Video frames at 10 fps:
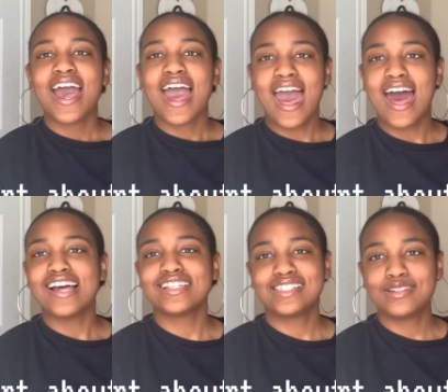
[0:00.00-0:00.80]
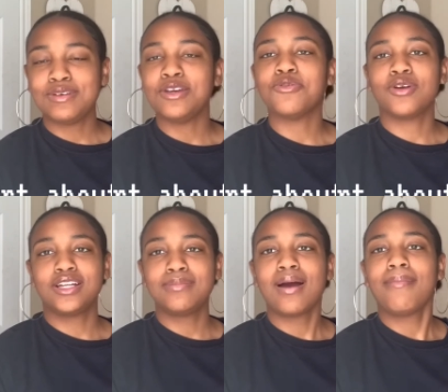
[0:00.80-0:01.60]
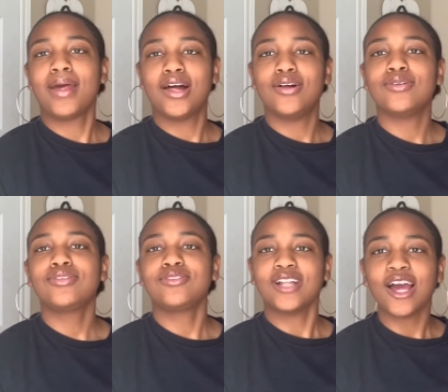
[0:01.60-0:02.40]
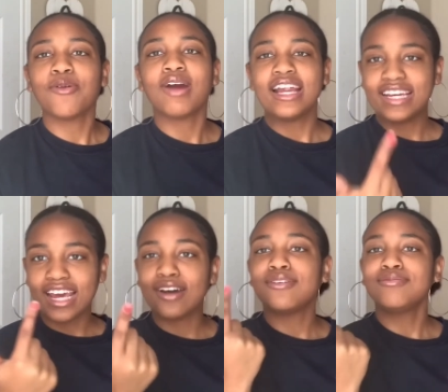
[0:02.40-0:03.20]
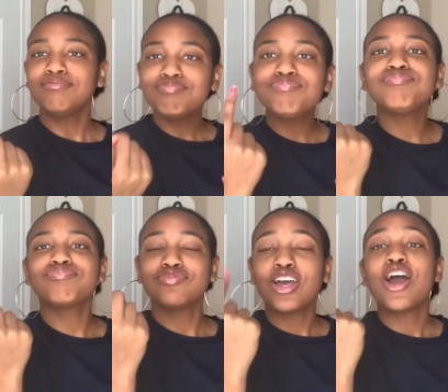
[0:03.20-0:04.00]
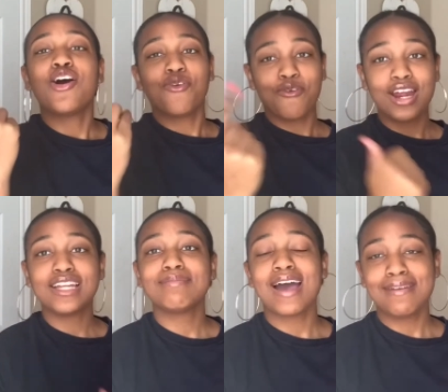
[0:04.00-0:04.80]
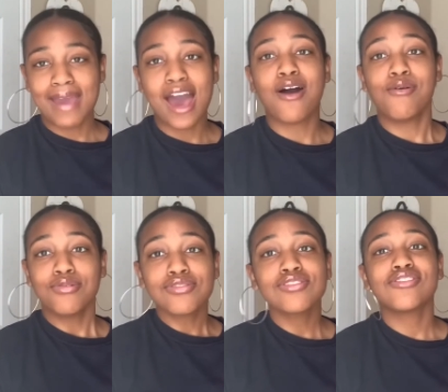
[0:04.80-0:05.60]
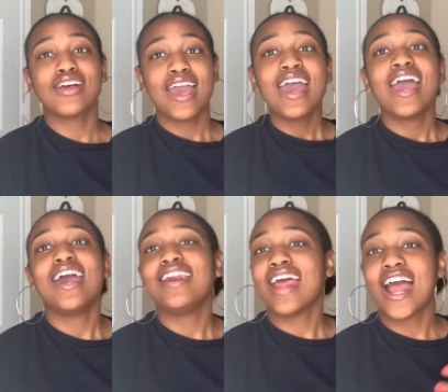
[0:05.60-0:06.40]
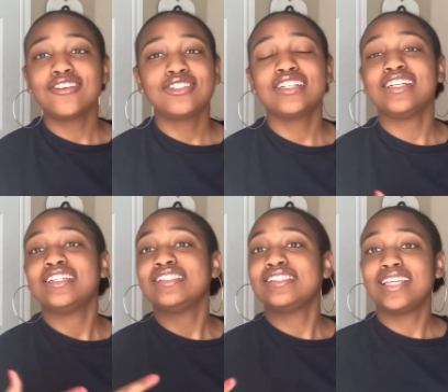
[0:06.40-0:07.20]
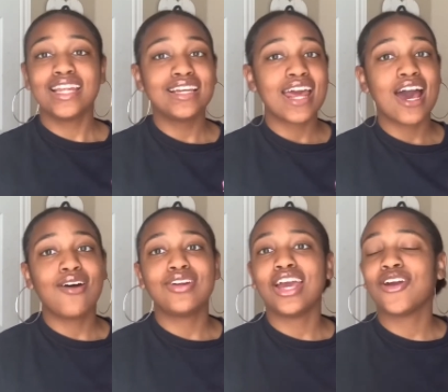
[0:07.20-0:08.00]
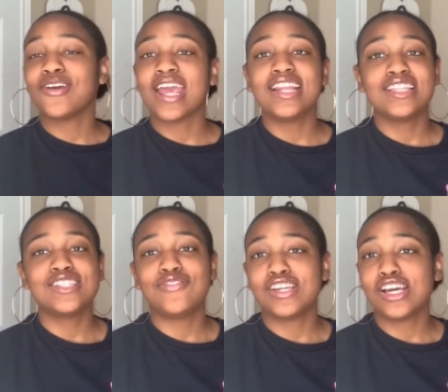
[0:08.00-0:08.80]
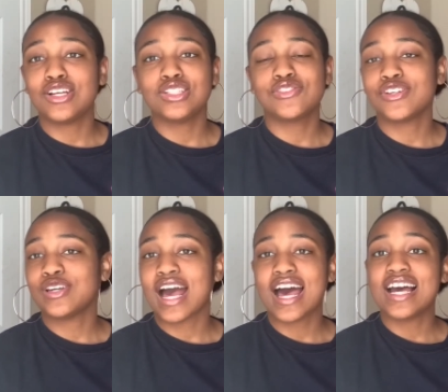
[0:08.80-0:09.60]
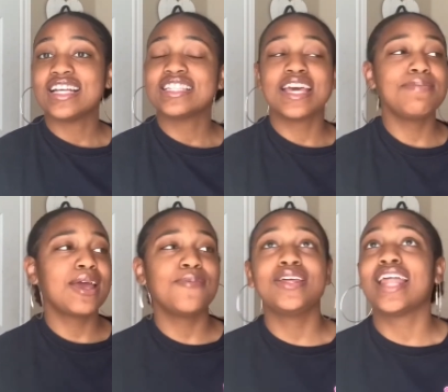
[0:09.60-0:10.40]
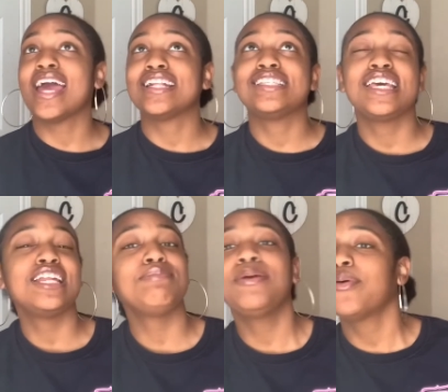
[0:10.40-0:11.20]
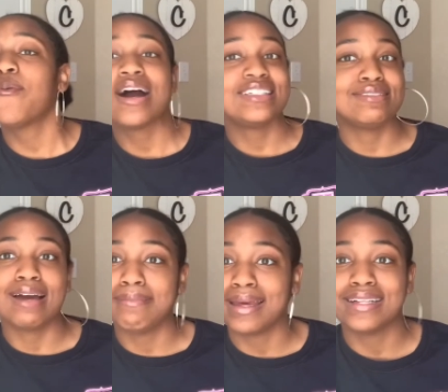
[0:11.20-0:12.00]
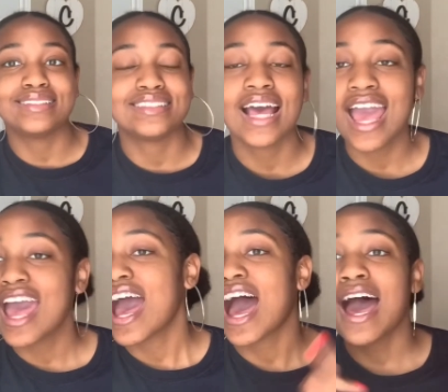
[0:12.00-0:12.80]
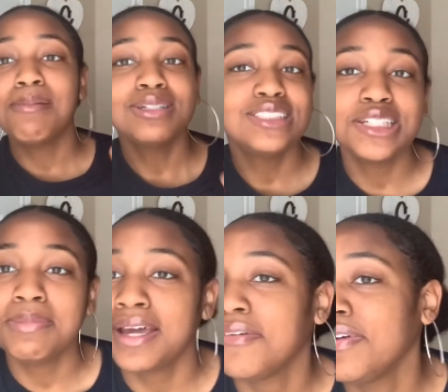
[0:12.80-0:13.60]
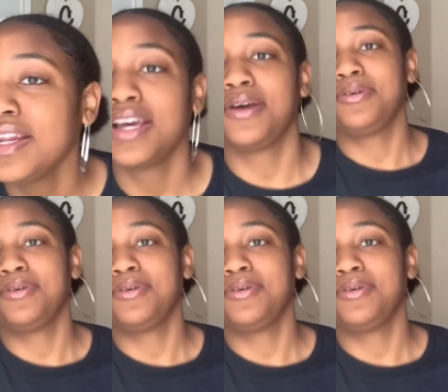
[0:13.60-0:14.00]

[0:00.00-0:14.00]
has to be running my mouth, like right now, running my mouth, and actually sitting down and creating these videos for you guys. It may be like 10 people watching my mess. I'ma still make a video.